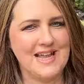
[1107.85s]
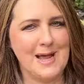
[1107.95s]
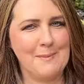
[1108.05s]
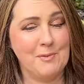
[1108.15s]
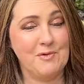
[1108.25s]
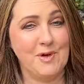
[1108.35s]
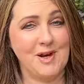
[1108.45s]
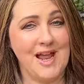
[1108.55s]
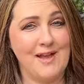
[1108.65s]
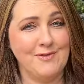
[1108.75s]
We've got
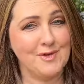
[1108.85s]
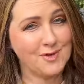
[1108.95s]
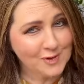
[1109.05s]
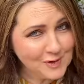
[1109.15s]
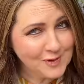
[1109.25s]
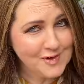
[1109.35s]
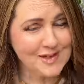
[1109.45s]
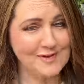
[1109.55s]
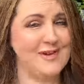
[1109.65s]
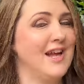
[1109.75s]
to have two
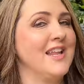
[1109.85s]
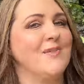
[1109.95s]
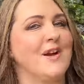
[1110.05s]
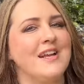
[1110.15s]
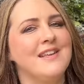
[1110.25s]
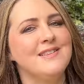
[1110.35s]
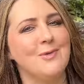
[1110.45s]
different colorways.